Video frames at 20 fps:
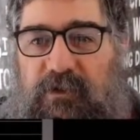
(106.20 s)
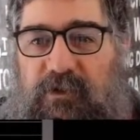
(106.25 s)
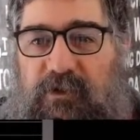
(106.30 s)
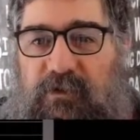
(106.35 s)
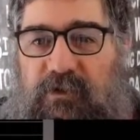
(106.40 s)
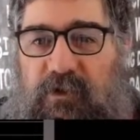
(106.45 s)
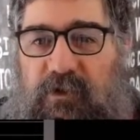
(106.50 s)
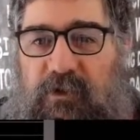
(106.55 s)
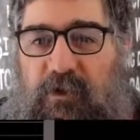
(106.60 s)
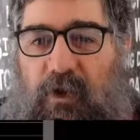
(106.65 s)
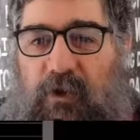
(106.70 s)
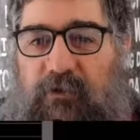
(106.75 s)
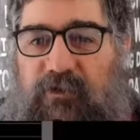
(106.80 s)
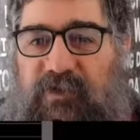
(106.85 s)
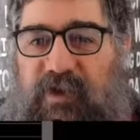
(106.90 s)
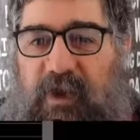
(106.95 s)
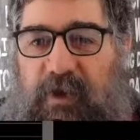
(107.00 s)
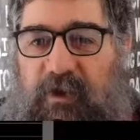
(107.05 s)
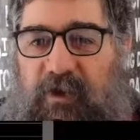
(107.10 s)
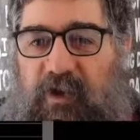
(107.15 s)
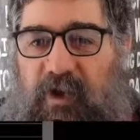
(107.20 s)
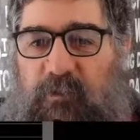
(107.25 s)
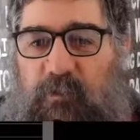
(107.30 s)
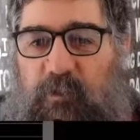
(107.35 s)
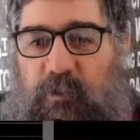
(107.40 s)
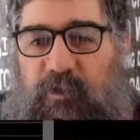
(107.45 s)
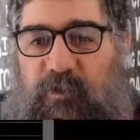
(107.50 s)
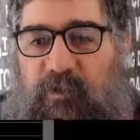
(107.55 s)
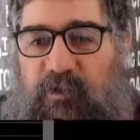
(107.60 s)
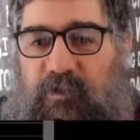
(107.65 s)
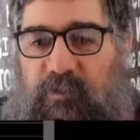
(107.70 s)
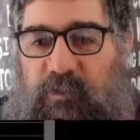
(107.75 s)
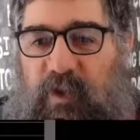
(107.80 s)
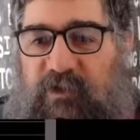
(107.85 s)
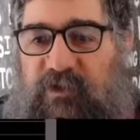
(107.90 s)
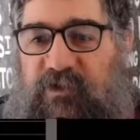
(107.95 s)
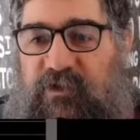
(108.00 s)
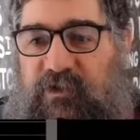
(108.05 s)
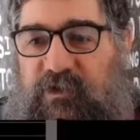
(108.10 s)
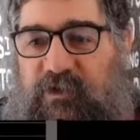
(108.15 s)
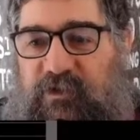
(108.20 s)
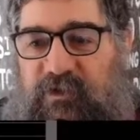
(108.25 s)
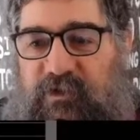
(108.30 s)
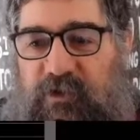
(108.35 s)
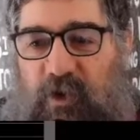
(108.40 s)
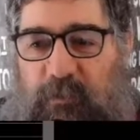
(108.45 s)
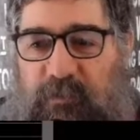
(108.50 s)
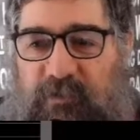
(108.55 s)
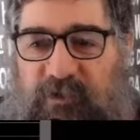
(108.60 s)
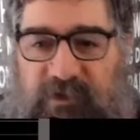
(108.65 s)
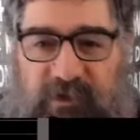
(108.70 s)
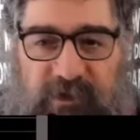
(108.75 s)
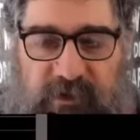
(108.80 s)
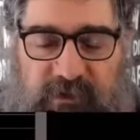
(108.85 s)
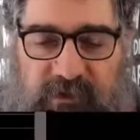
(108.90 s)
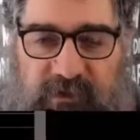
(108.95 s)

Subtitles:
So I've set it up with passenger stops.